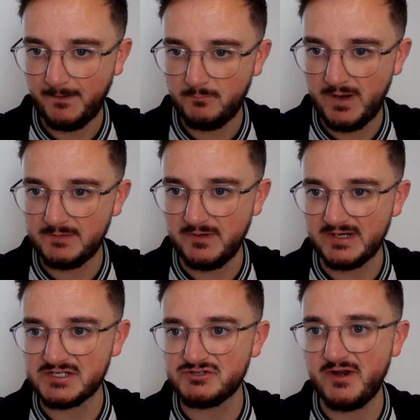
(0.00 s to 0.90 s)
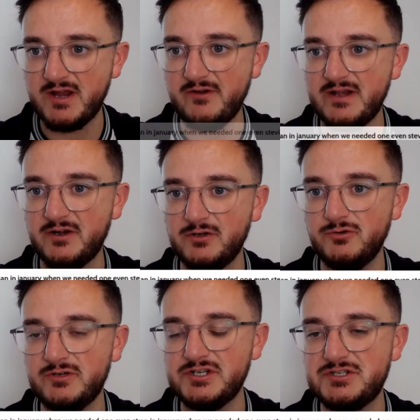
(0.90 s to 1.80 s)
Why didn't we get a striker in on
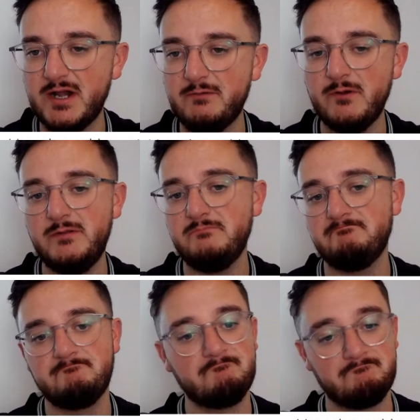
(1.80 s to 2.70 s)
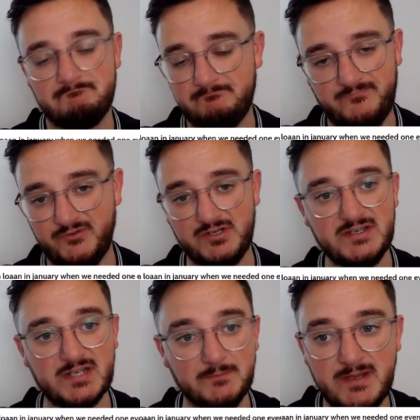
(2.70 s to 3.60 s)
loan in January? From you
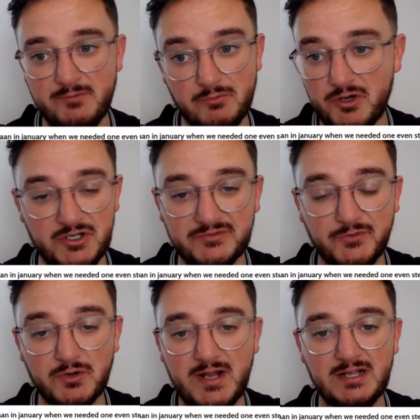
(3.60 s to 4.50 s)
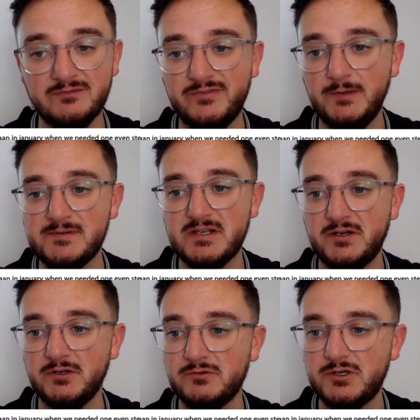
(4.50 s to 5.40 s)
tell me, but we couldn't afford Calvin Phillips in
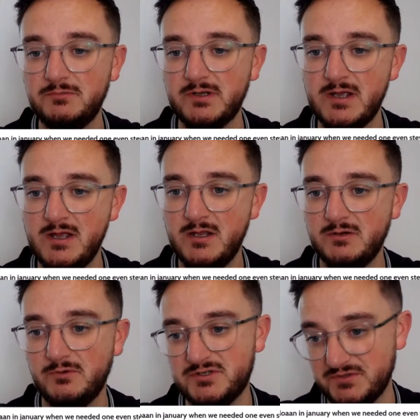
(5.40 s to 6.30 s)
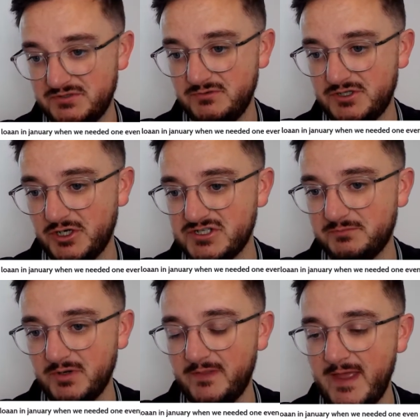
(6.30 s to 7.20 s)
on loan, could we? Which would dodge a
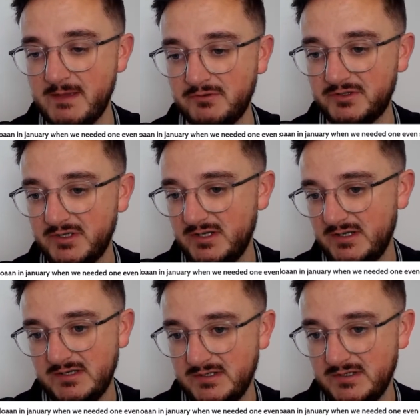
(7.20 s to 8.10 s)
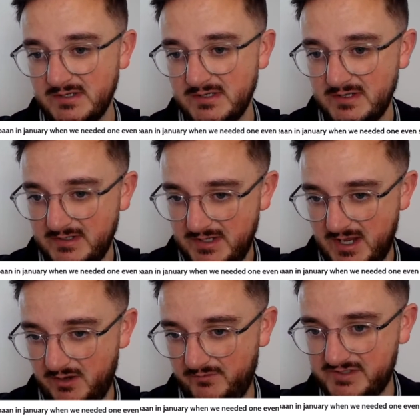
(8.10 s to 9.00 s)
bullet there, but
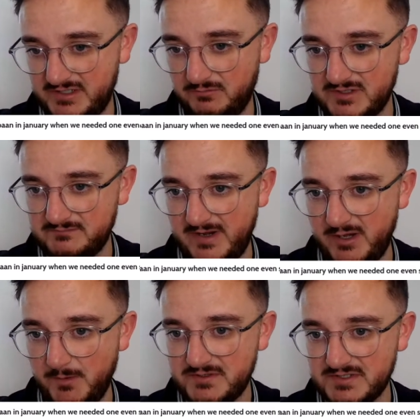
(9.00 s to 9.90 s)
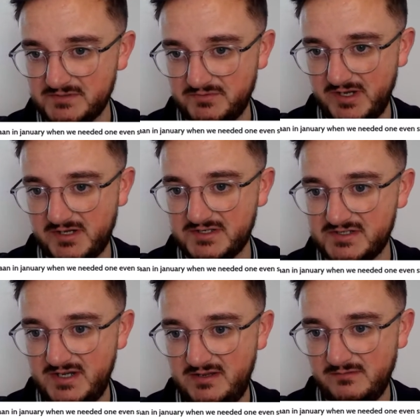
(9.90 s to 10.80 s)
obviously there wasn't many options, but you could
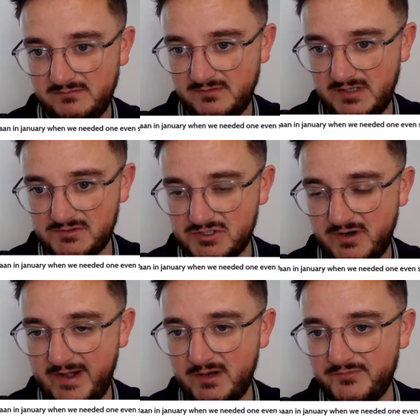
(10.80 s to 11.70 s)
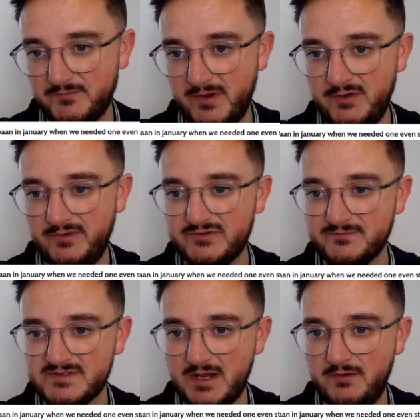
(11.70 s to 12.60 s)
see. I was crying out for Mitrovic
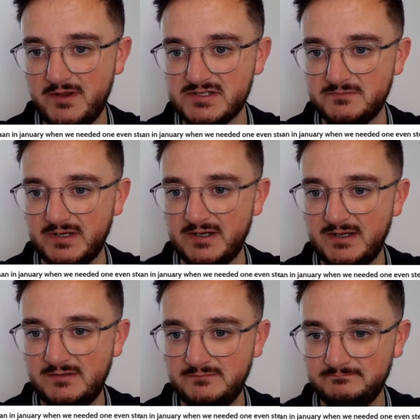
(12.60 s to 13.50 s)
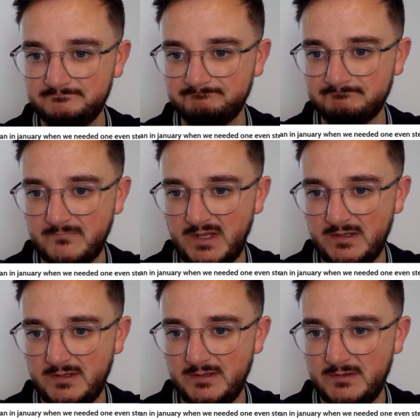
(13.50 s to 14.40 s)
from Saudi or something, you know?
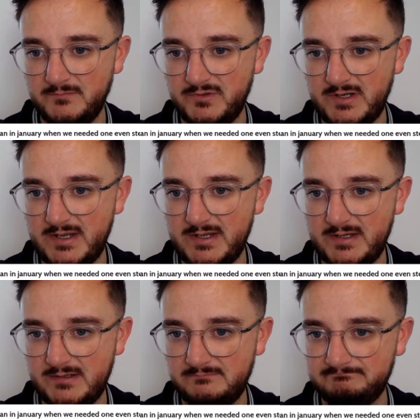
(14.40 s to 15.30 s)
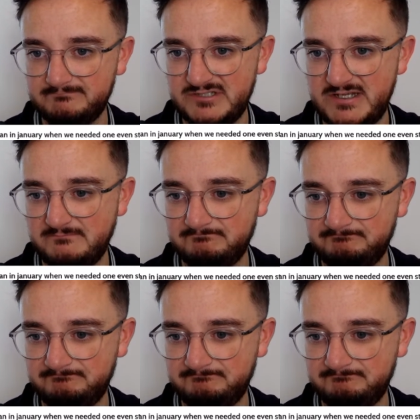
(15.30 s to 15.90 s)
But, yeah.